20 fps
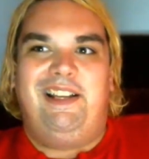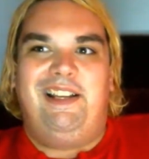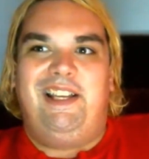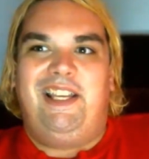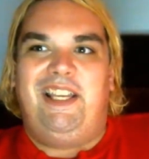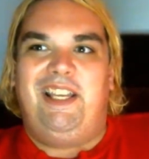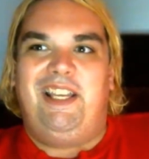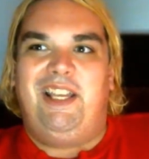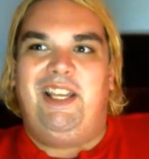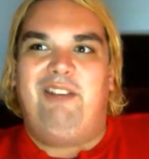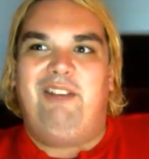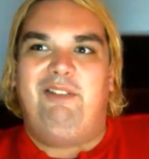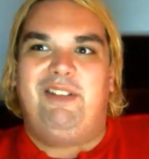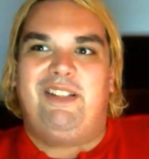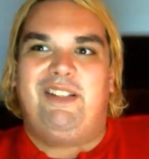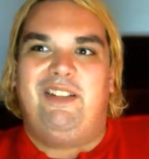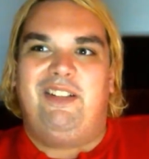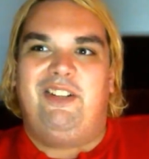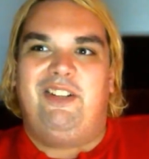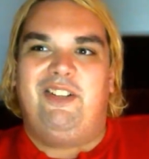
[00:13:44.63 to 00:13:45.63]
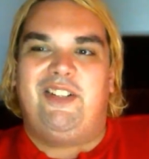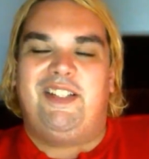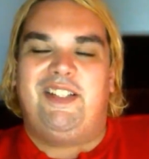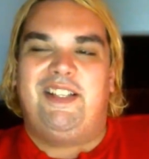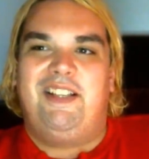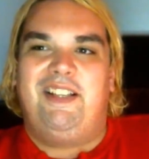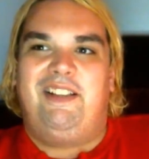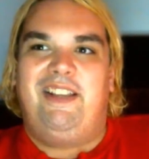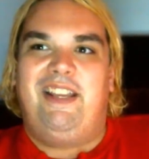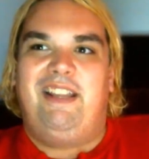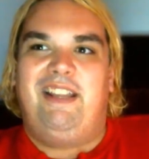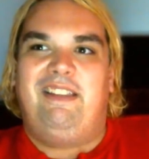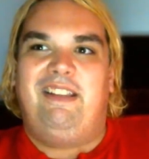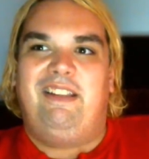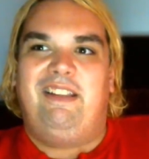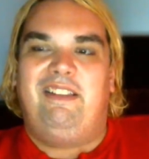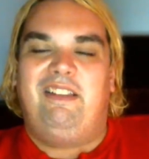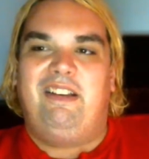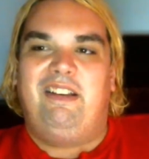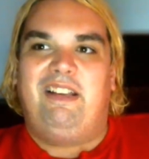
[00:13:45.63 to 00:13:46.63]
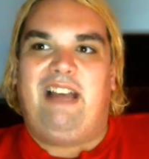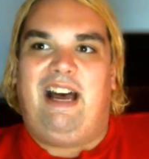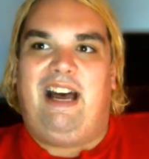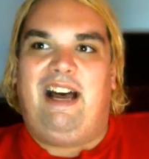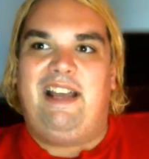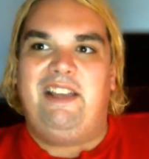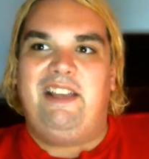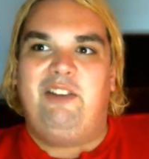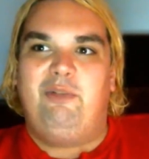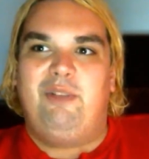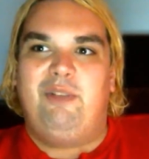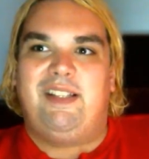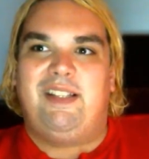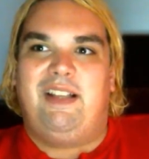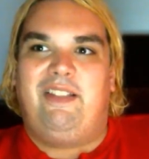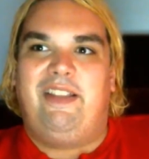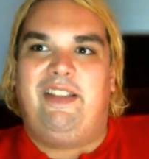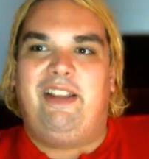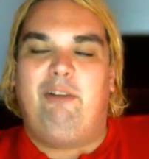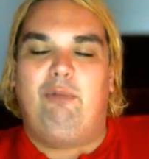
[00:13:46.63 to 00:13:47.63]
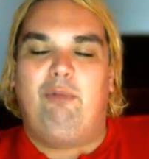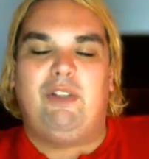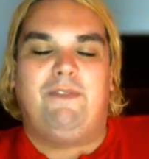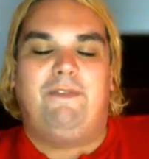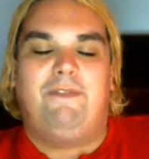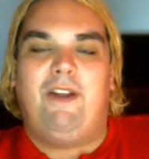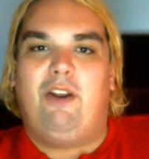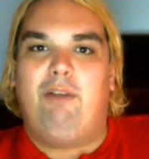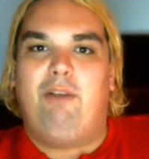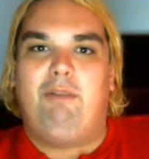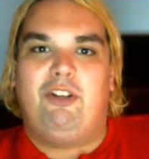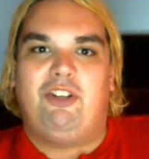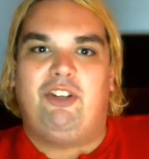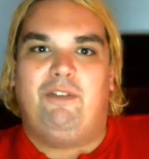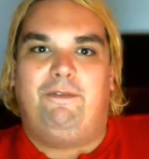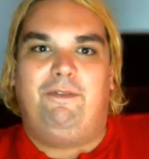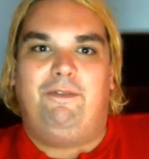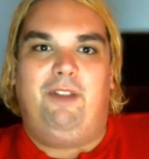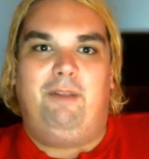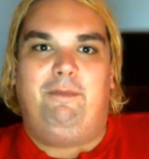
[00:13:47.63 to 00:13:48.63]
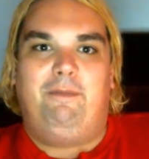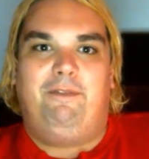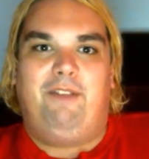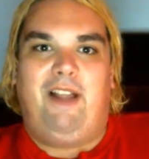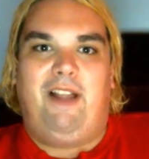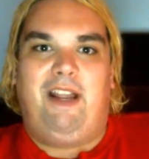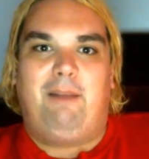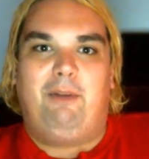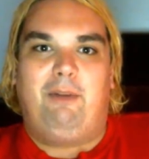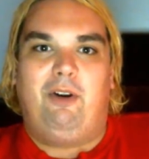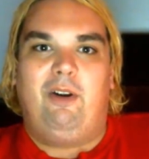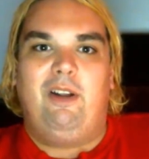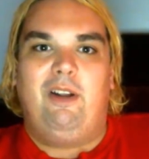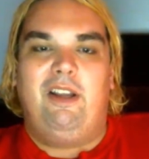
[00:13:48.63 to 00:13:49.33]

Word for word: It, it was a little silly, and the, the, guy who was selling it was very much a flim flammer.